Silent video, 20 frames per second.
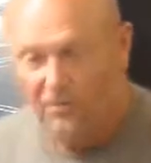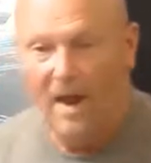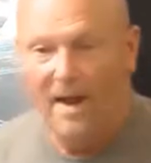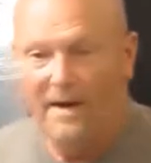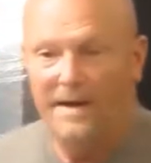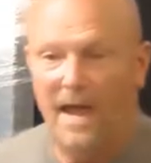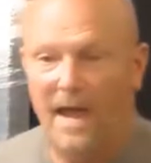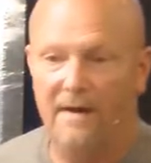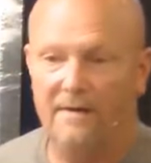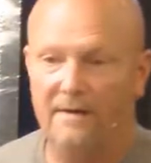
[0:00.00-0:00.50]

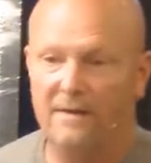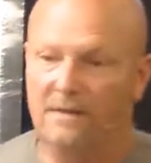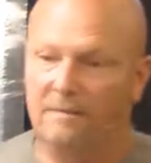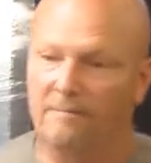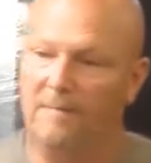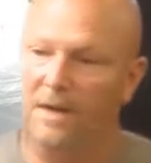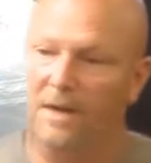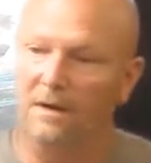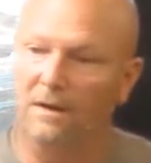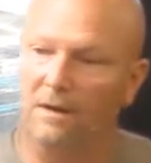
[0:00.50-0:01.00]
right down to the
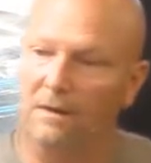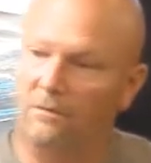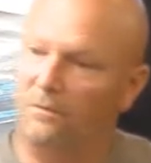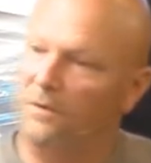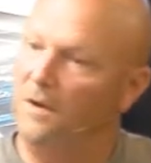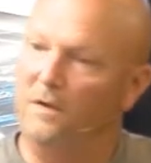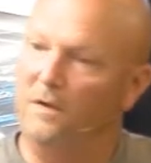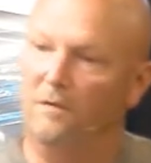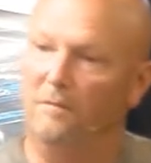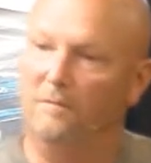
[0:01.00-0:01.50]
middle of the
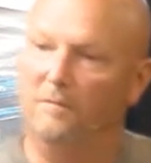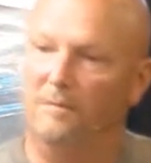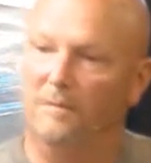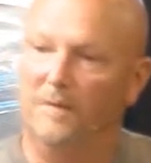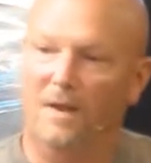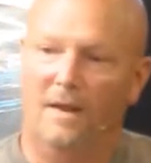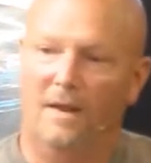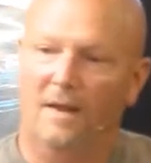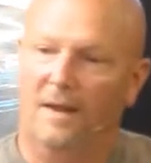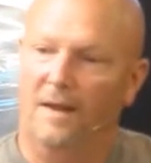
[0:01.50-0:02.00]
room.
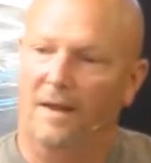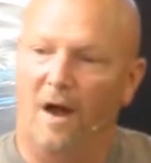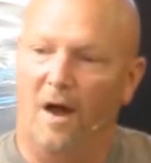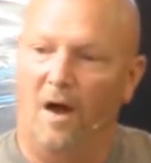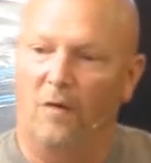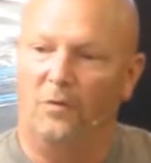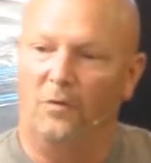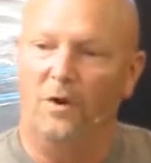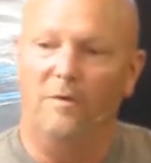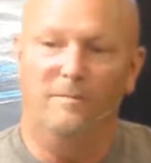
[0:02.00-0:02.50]
And
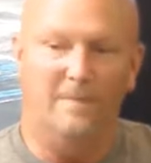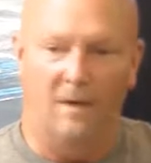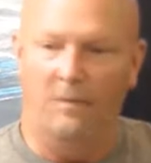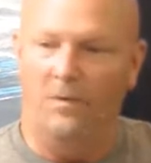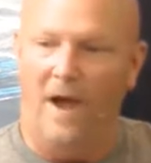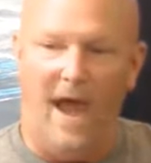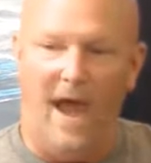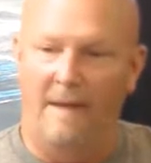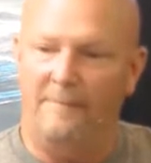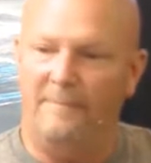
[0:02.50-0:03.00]
all the room, they
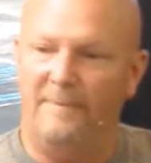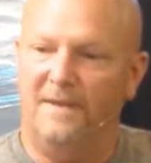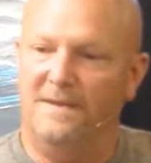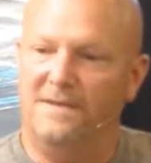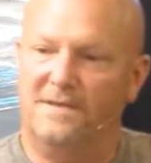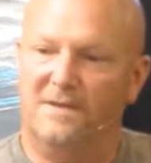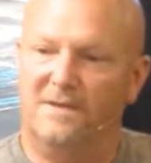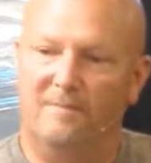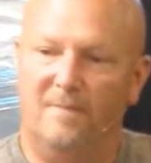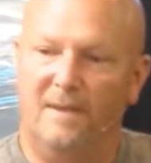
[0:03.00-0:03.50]
were happy
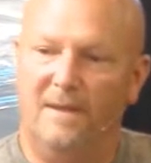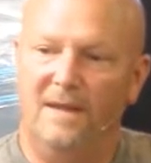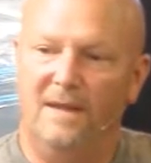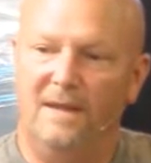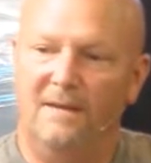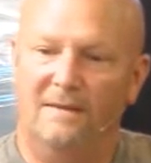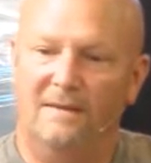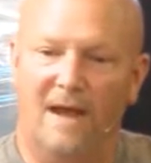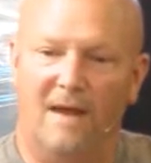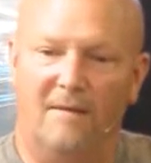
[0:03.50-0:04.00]
as could
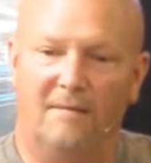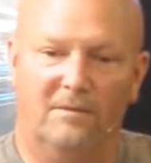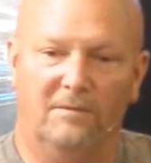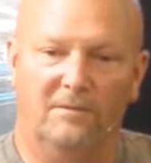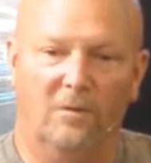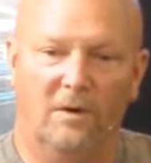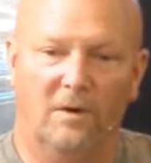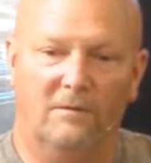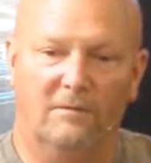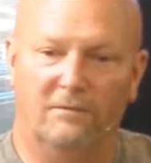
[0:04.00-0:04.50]
be, and that
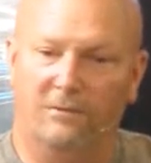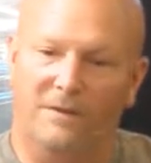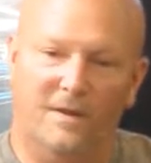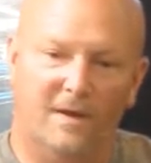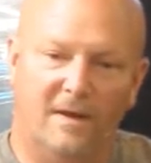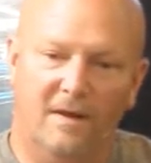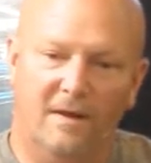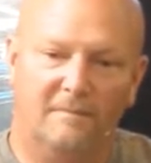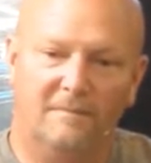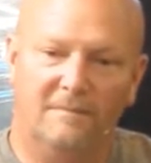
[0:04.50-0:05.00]
would work for
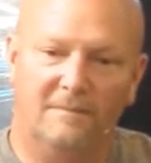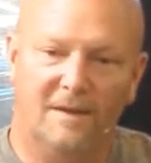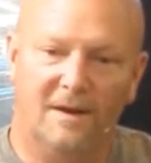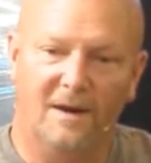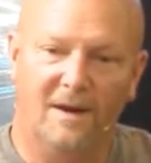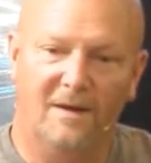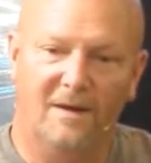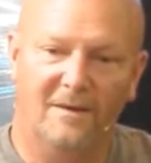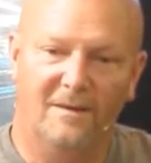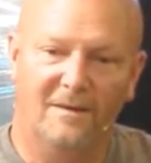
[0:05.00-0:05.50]
them, you
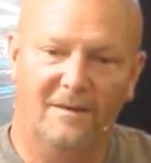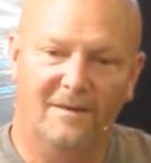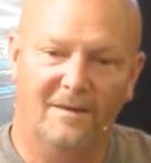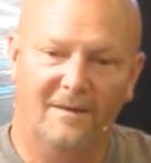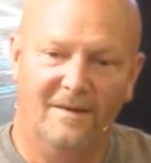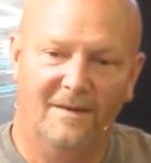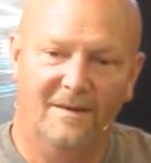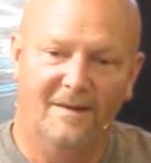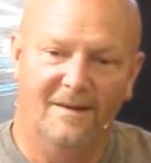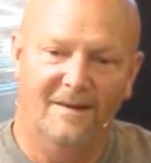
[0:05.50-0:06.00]
know.
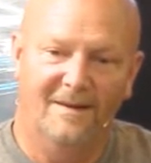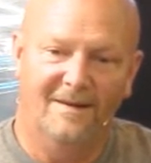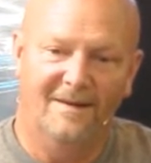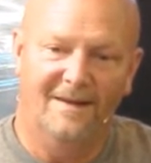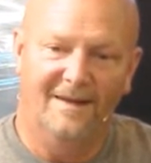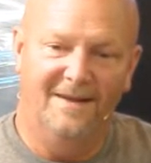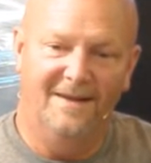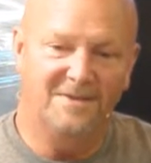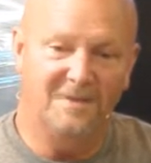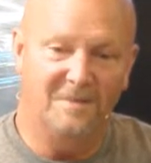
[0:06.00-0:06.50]

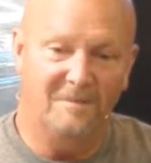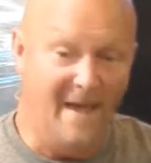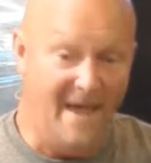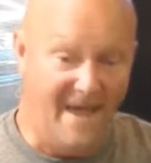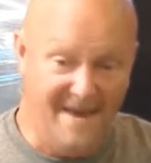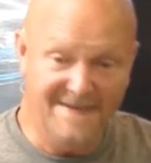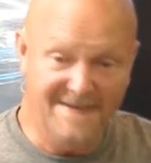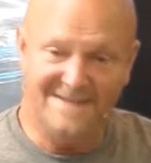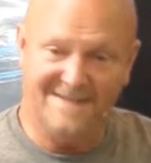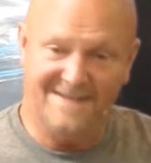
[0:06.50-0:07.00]
It's
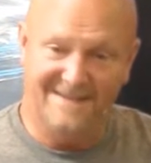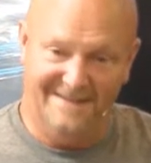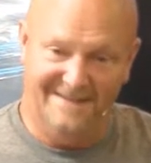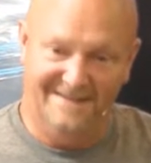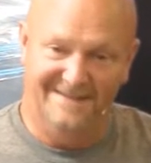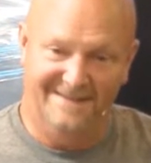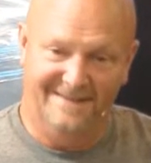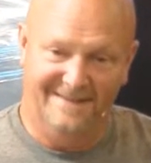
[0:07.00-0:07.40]
amazing